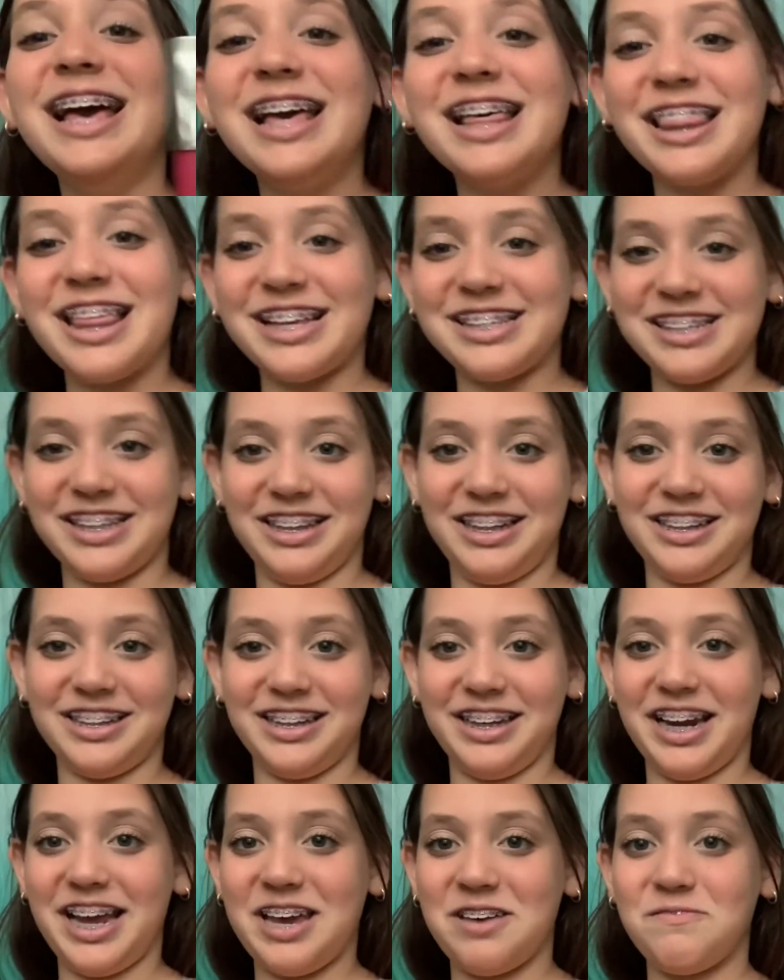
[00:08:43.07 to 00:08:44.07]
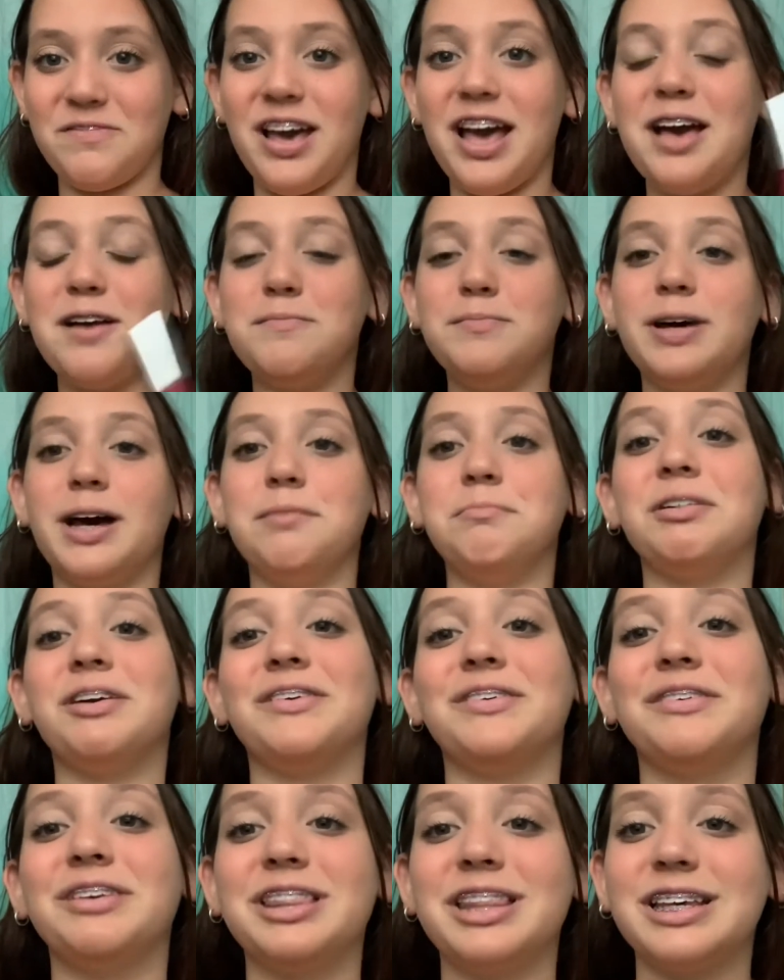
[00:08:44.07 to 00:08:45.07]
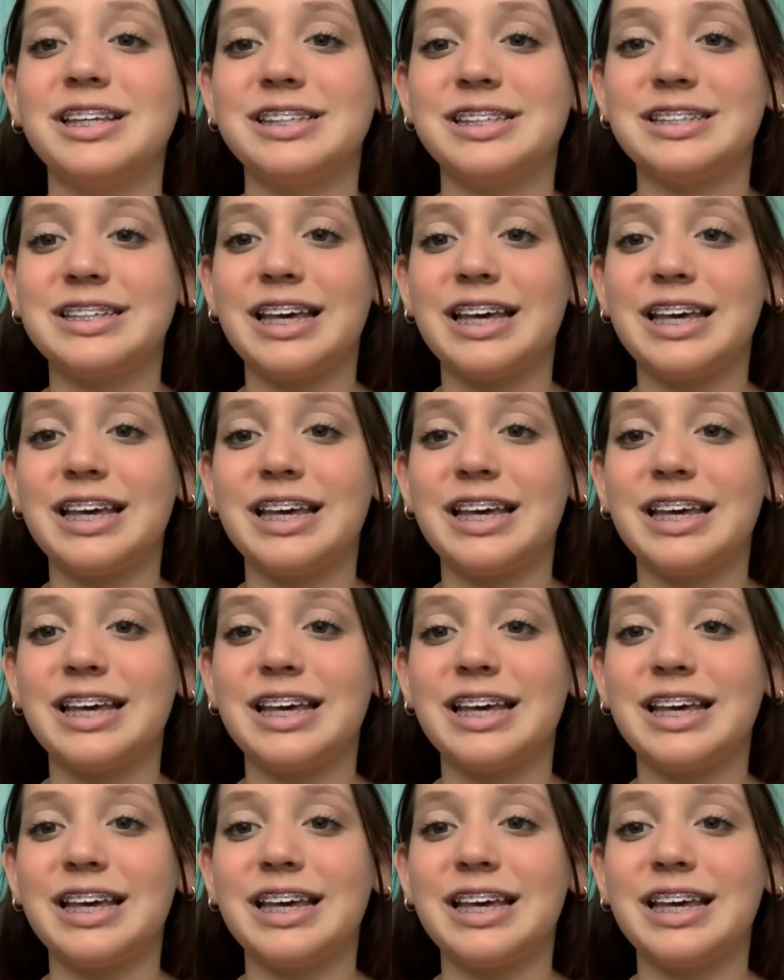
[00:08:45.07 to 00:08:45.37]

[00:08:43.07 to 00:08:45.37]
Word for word: that's a long name, but I'm going with this